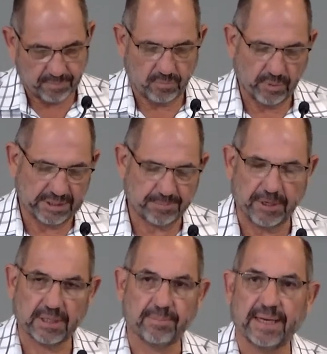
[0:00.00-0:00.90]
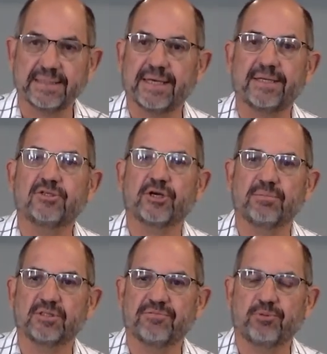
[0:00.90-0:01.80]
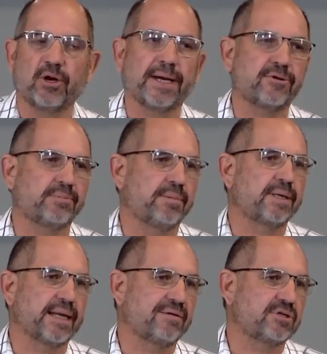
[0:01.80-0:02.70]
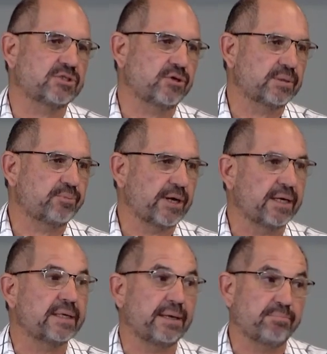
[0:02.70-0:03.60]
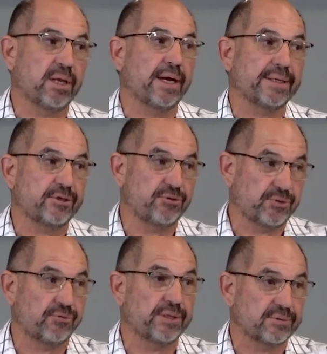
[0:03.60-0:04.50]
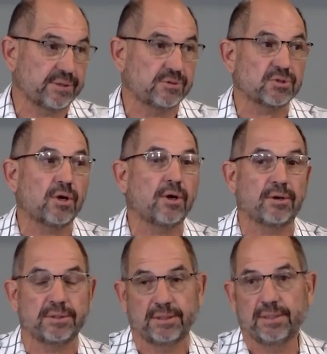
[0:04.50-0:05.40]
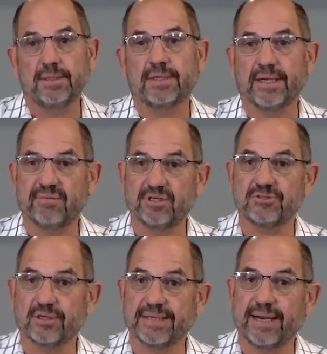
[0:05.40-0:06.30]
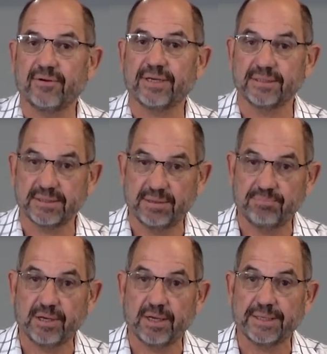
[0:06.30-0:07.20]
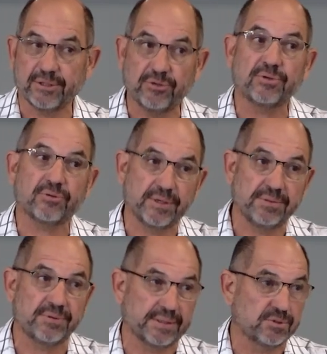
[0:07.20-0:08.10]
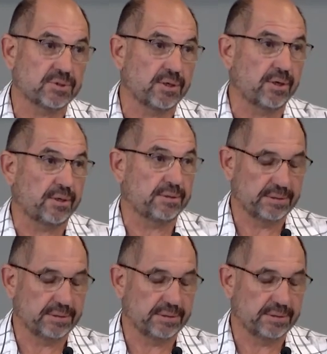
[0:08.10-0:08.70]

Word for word: We spoke about that in terms of pride. Remember, love is not proud, implied, you Corinthians are. Love is not arrogant, implied, you Corinthians are.